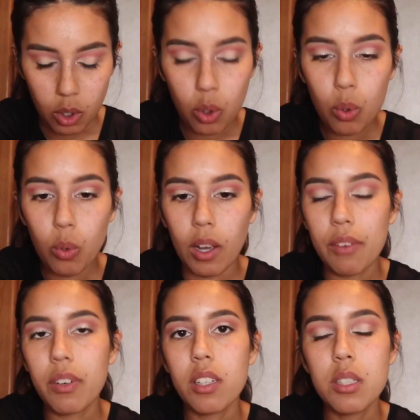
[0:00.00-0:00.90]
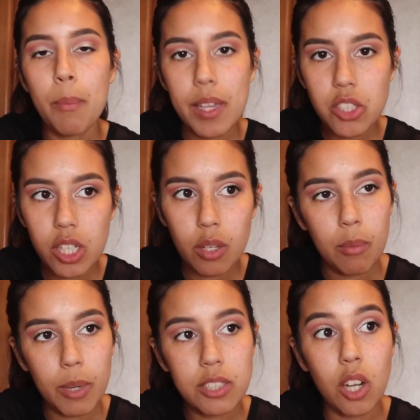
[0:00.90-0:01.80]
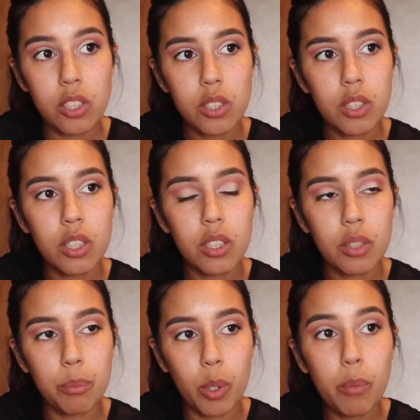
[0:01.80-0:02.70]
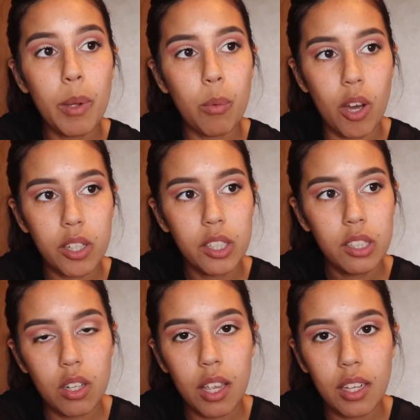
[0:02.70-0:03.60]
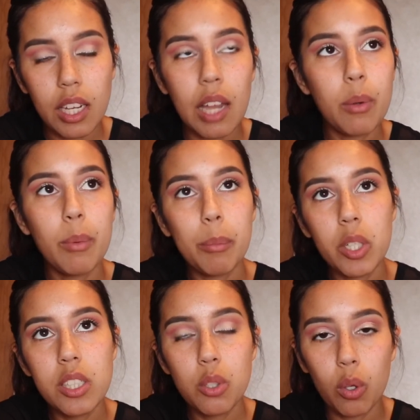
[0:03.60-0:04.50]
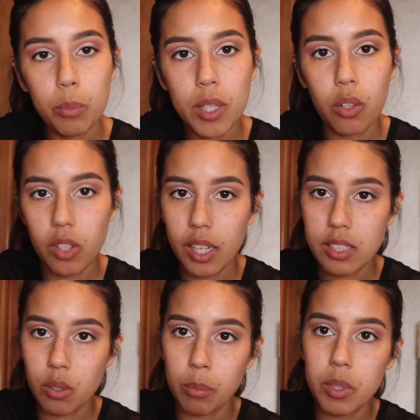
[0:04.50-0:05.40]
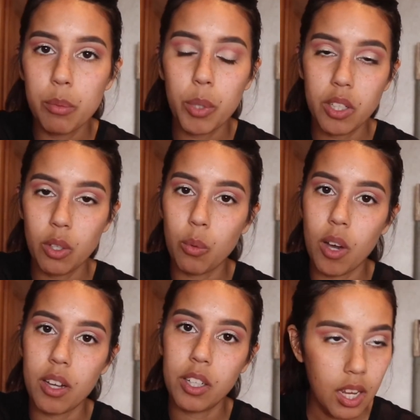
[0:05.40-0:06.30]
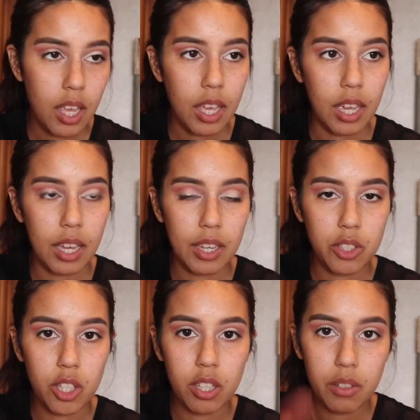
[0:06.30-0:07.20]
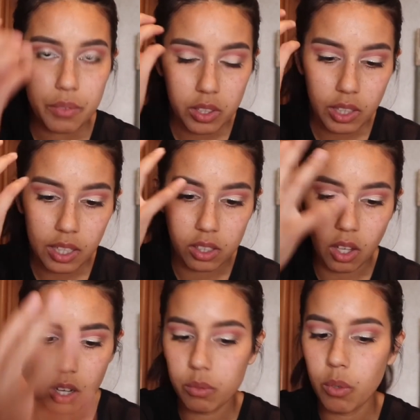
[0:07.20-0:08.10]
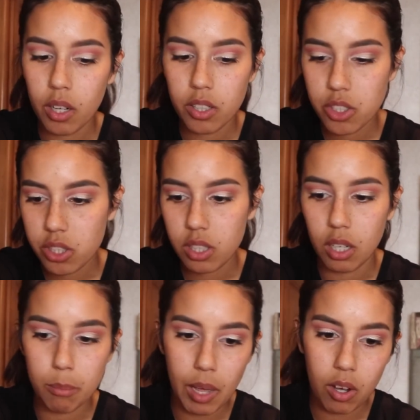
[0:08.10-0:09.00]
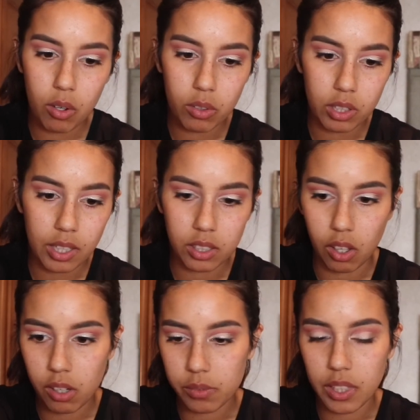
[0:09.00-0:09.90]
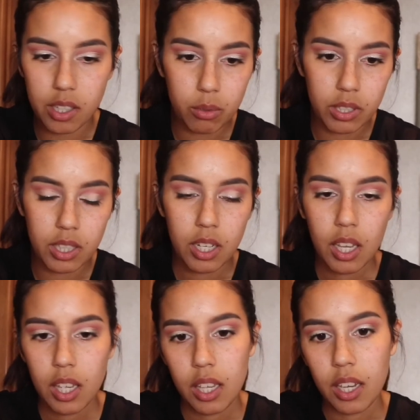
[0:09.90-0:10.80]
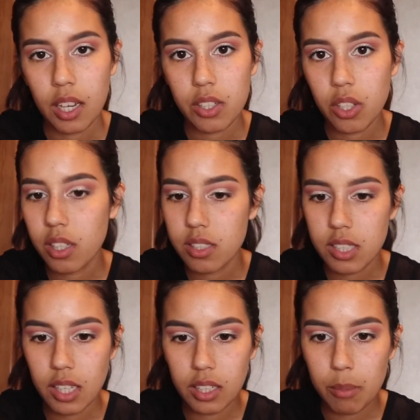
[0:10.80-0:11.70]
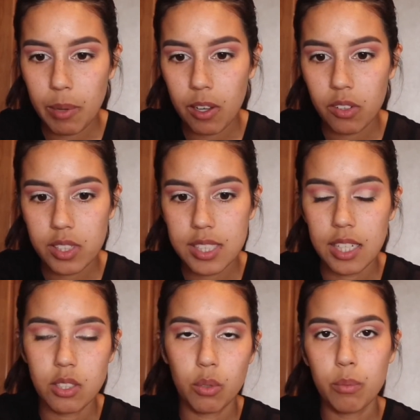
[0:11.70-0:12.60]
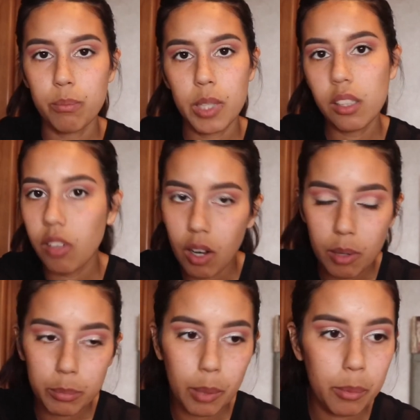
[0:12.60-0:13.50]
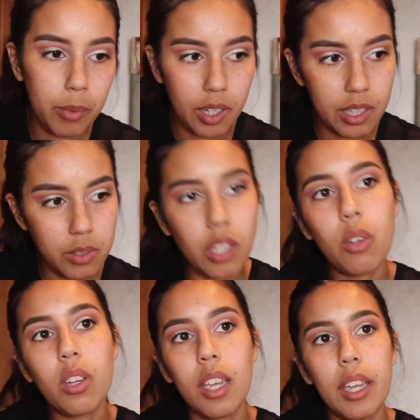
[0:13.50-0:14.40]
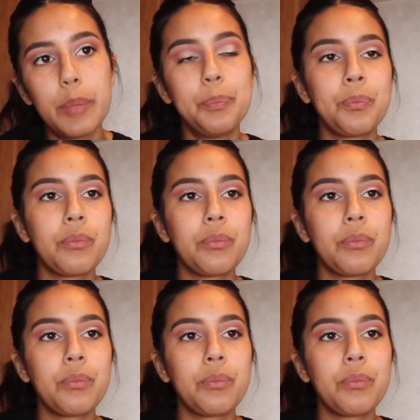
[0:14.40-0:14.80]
Oh, I forgot to mention, my doctor broke my water, and I remember he told me, okay, so I'm gonna break your water and you're gonna feel like a lot of water just come out, like a lot of liquid, and you're gonna see it come out. He's like, don't be alarmed, blah blah blah. And I was like, okay.